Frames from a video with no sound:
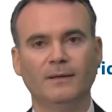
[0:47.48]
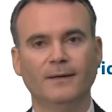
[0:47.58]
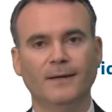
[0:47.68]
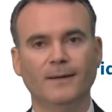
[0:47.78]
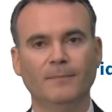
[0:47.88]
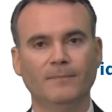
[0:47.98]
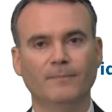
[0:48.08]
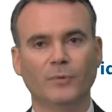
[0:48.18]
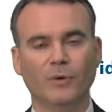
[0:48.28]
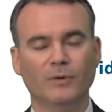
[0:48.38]
um,
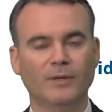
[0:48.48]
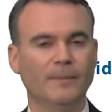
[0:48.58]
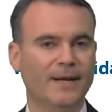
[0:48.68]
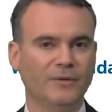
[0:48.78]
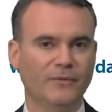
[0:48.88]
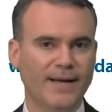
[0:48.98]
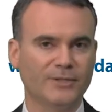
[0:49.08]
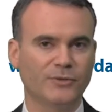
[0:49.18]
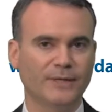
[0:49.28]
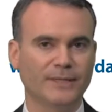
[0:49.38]
growth in the
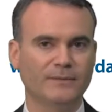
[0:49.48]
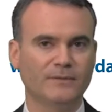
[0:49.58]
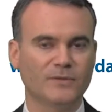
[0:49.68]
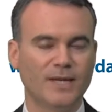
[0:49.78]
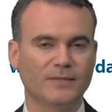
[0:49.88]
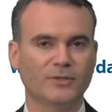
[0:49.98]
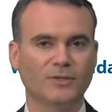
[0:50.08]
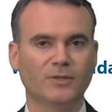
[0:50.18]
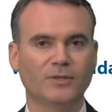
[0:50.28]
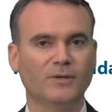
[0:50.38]
manufacturing
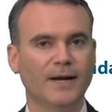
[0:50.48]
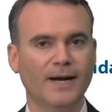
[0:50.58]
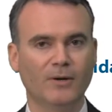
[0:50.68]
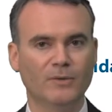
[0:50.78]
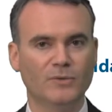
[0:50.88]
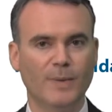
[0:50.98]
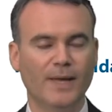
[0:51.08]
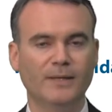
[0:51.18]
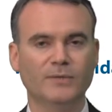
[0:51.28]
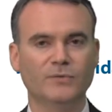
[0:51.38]
sector,
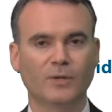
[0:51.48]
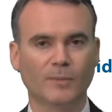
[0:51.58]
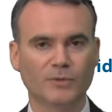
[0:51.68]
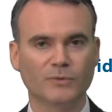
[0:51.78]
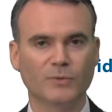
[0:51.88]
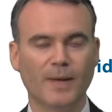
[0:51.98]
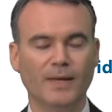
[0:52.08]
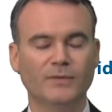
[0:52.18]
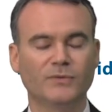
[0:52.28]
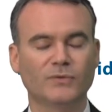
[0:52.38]
aerospace, commercial
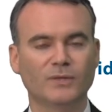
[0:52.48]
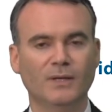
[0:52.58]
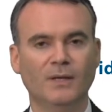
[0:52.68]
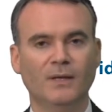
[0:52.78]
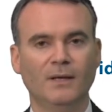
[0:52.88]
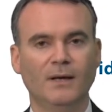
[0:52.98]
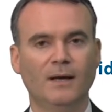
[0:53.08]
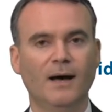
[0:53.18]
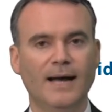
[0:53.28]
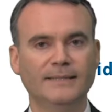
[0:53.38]
space,
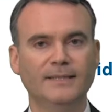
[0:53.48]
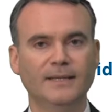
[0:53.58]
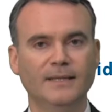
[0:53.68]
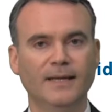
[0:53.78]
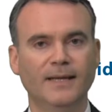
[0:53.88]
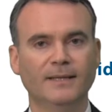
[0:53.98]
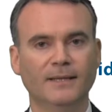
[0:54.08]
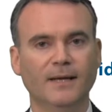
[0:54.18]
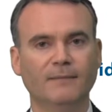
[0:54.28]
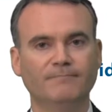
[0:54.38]
uh, IT,
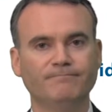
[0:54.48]
and uh,